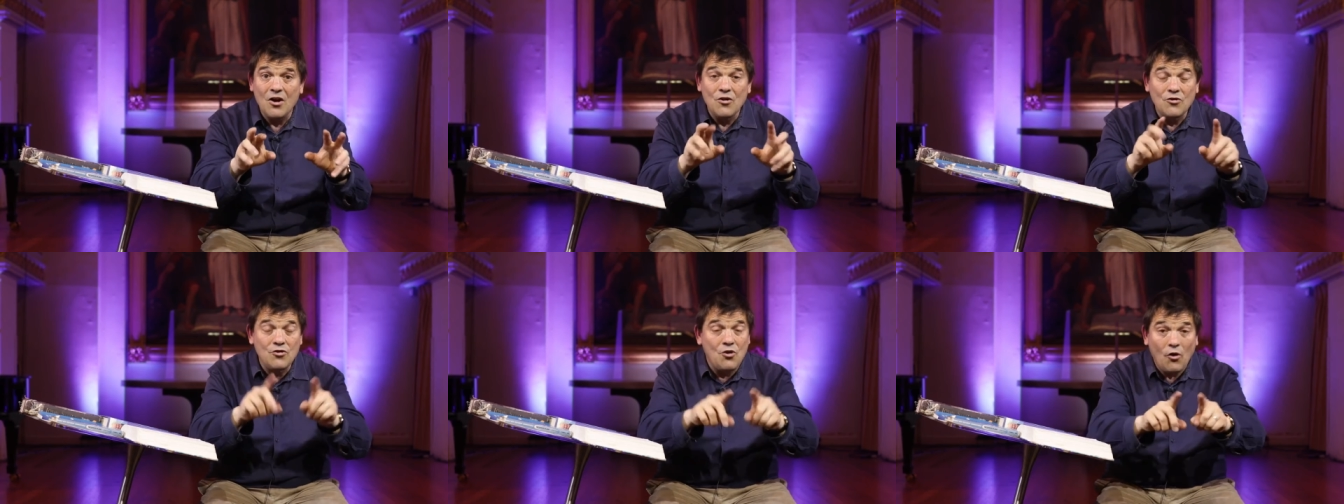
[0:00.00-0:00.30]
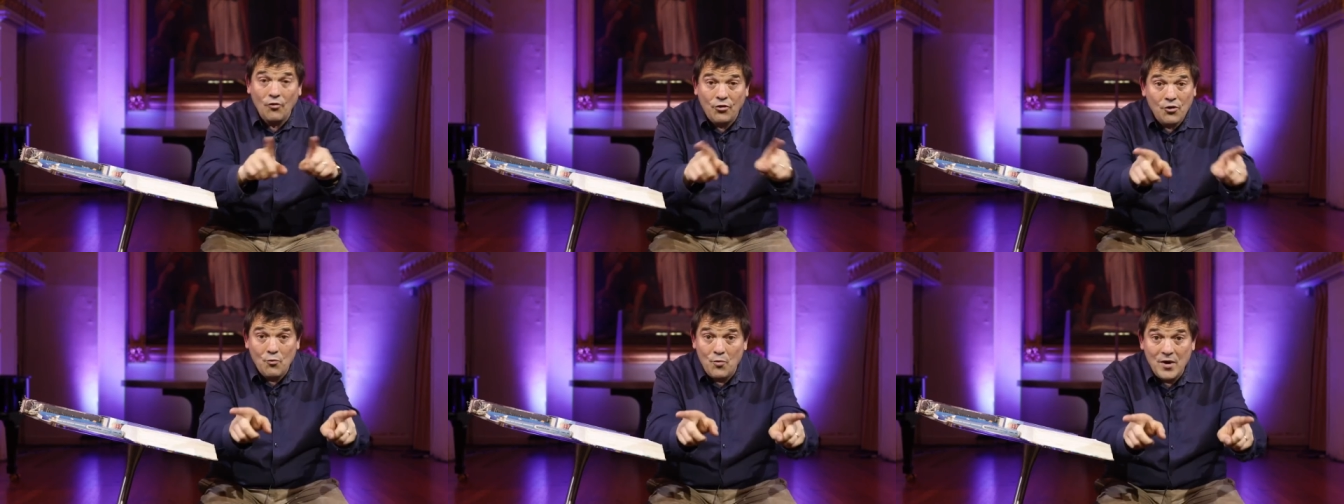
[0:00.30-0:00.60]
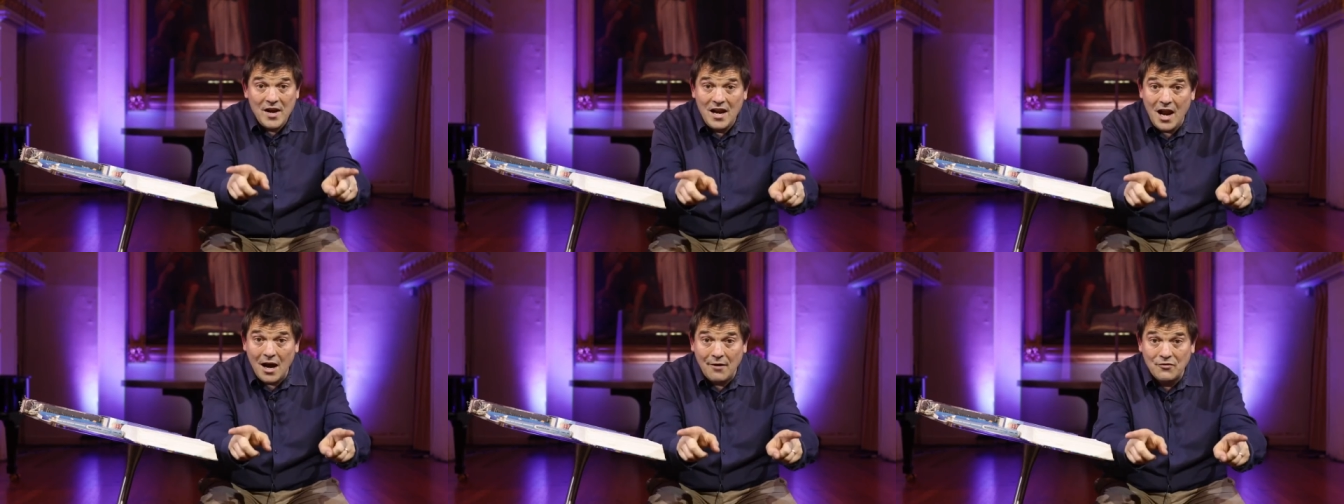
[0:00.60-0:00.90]
Not that
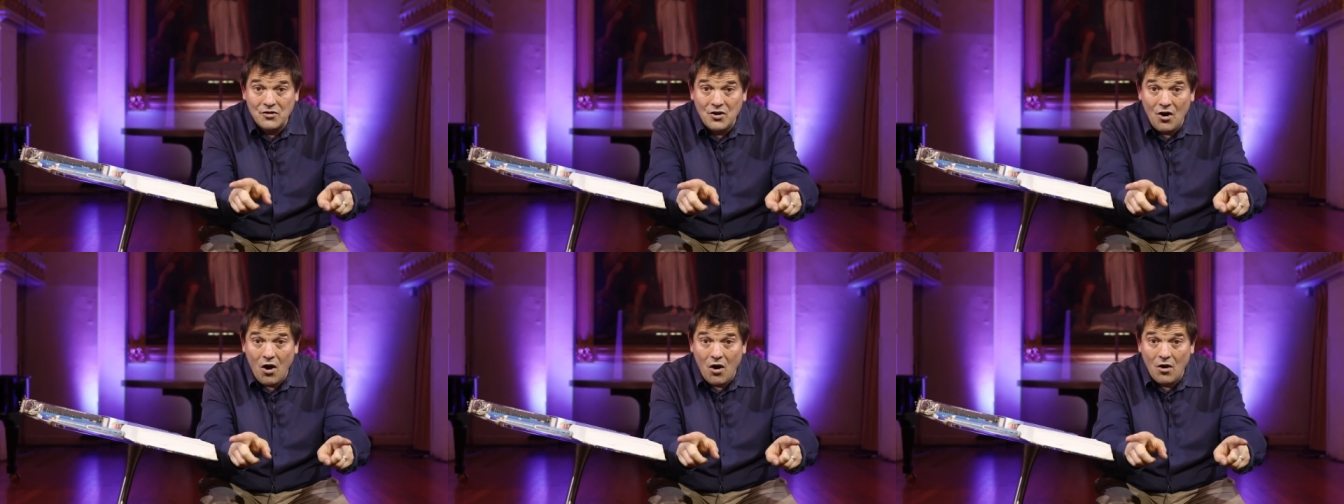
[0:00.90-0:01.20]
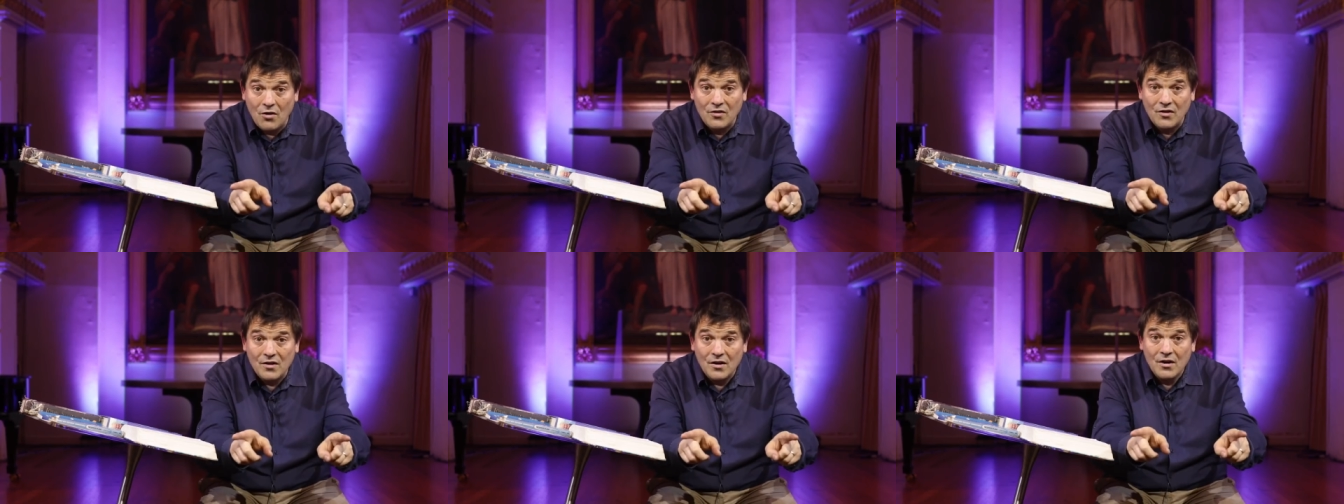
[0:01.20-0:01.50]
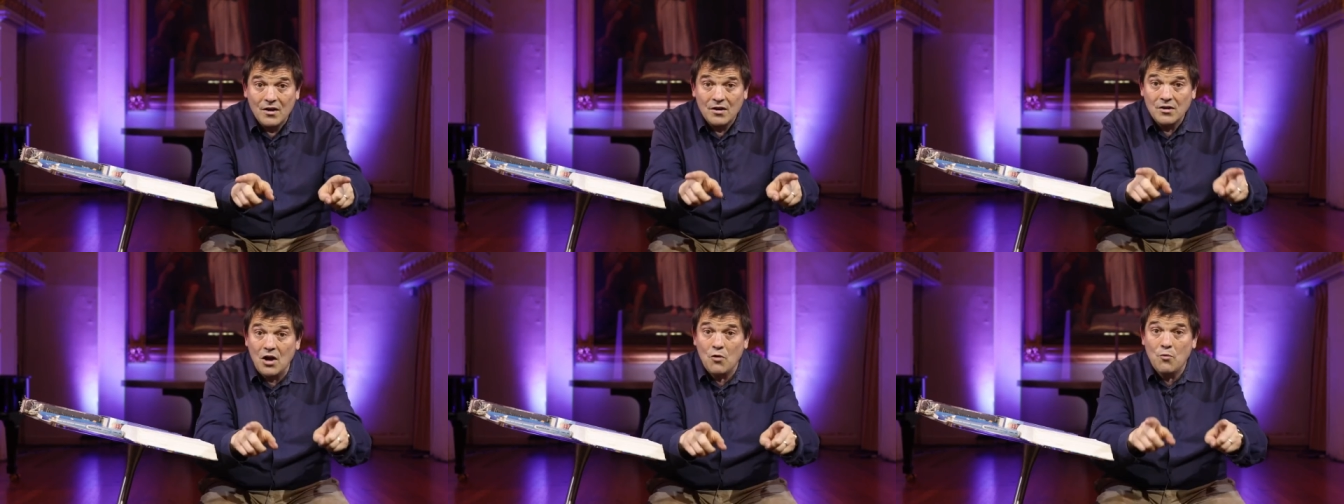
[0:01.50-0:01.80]
we loved God.
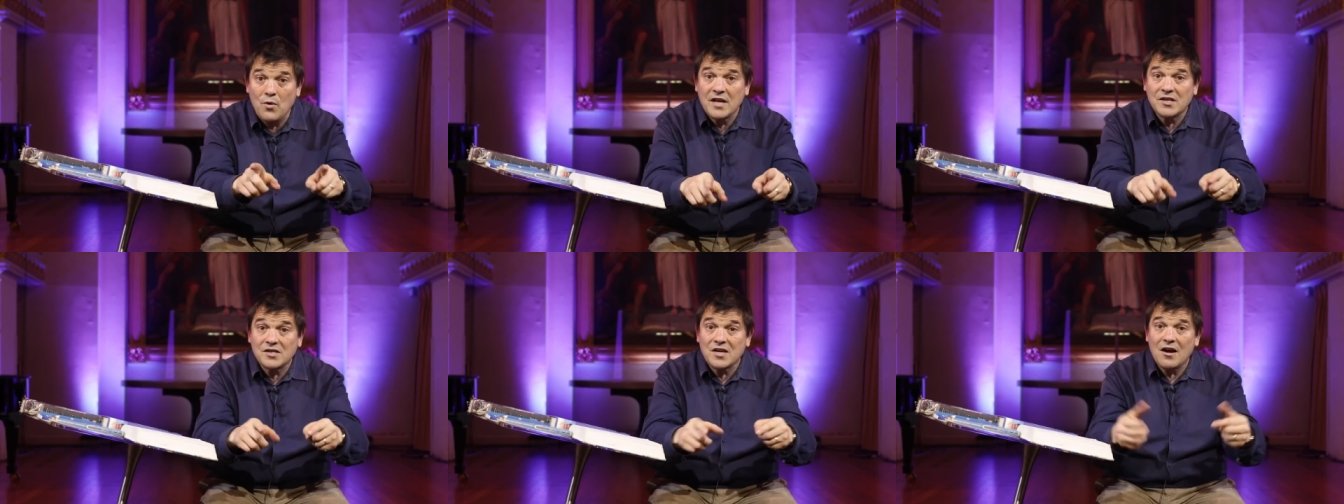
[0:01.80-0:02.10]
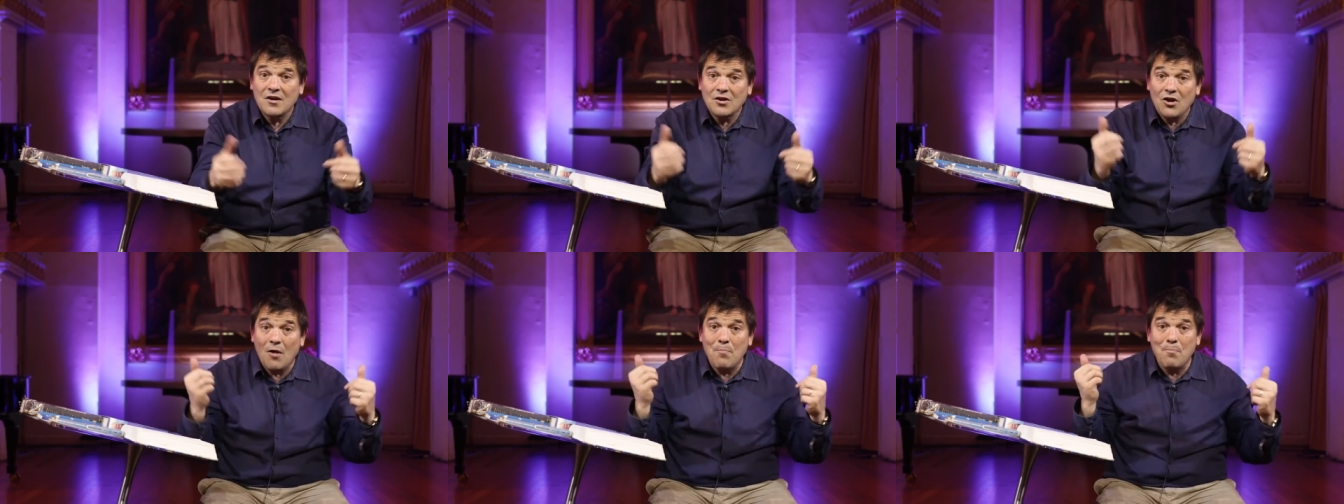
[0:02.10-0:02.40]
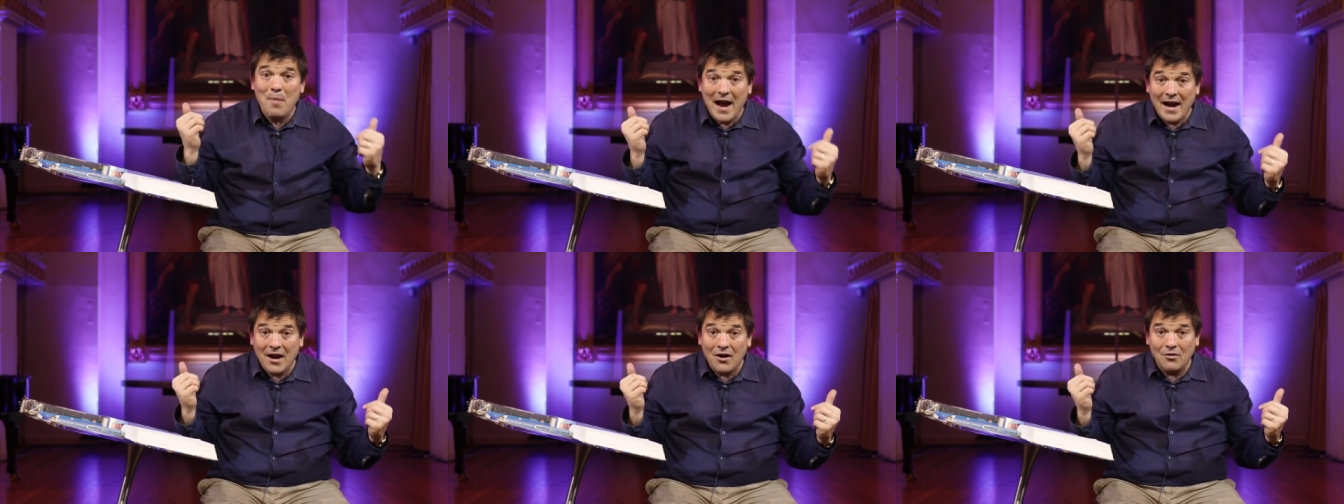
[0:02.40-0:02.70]
No, we turned our
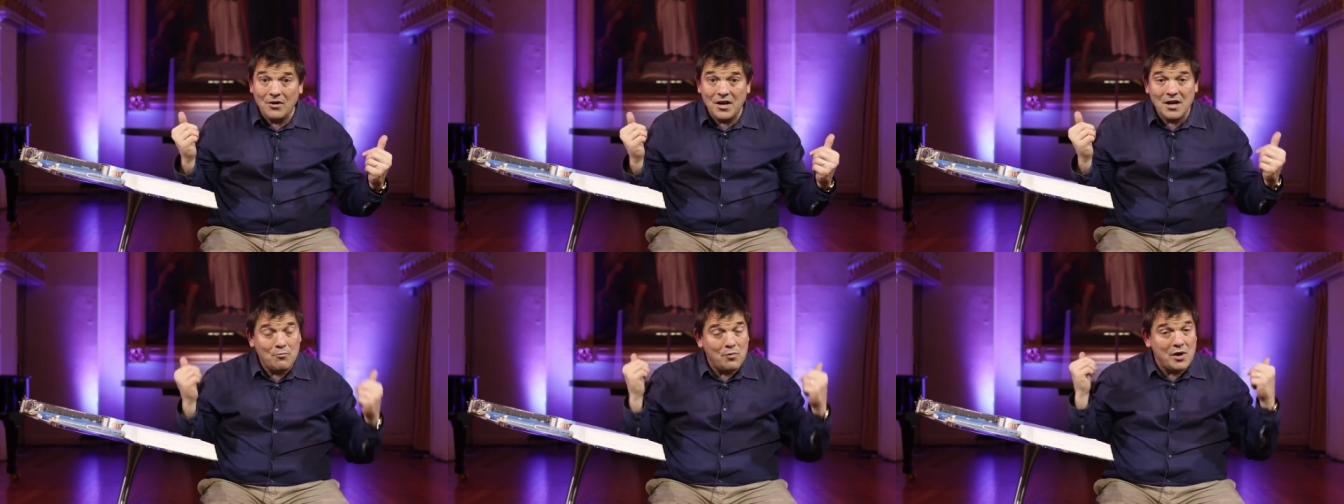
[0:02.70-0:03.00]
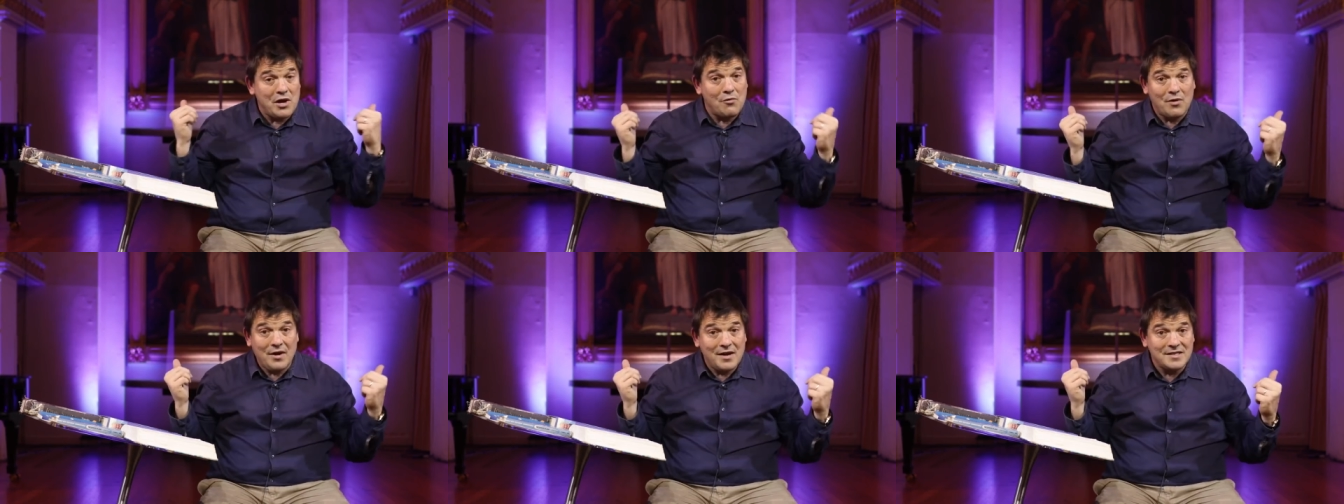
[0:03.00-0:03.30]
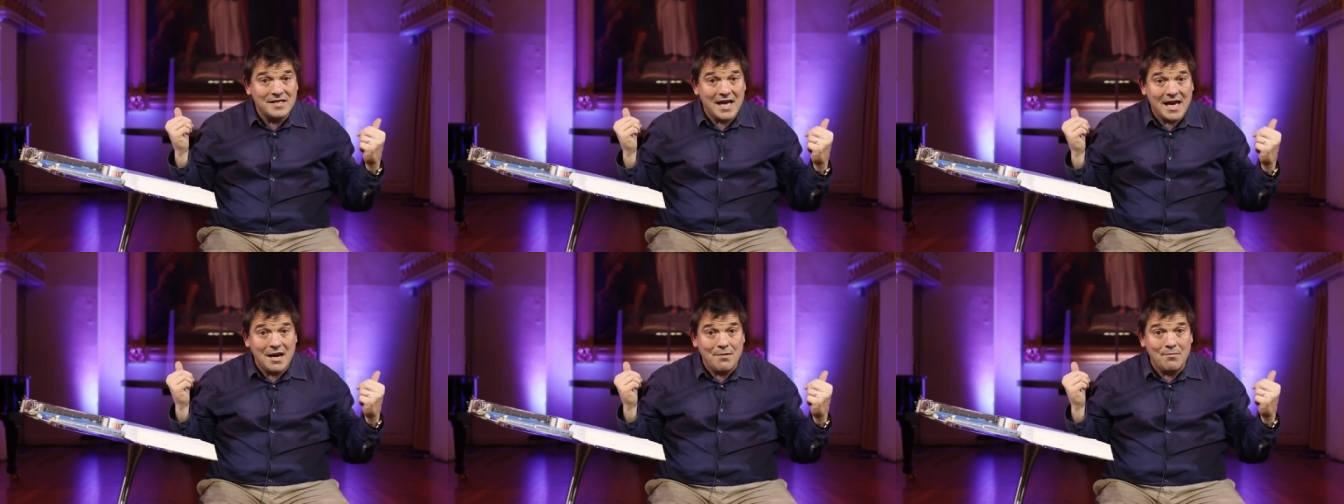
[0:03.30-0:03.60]
back on him. We were
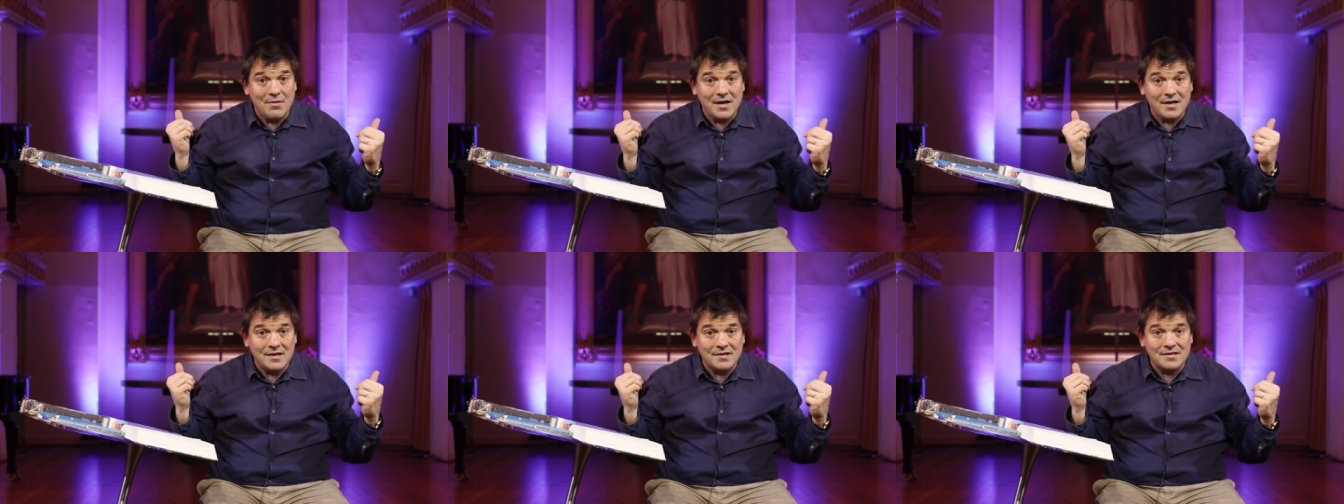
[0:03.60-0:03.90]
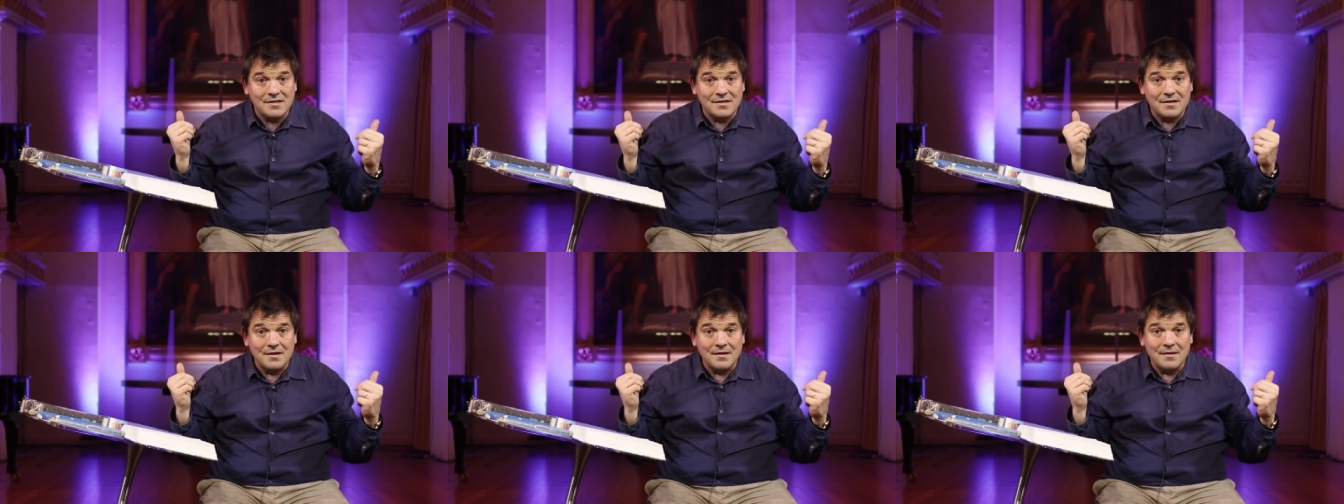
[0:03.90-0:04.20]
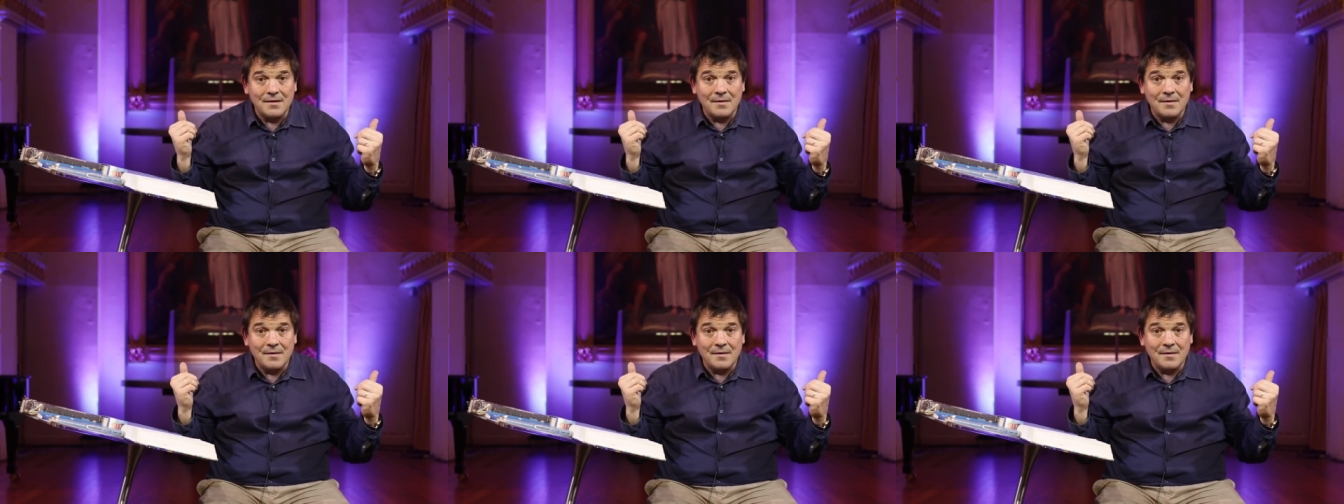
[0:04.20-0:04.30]
his enemies.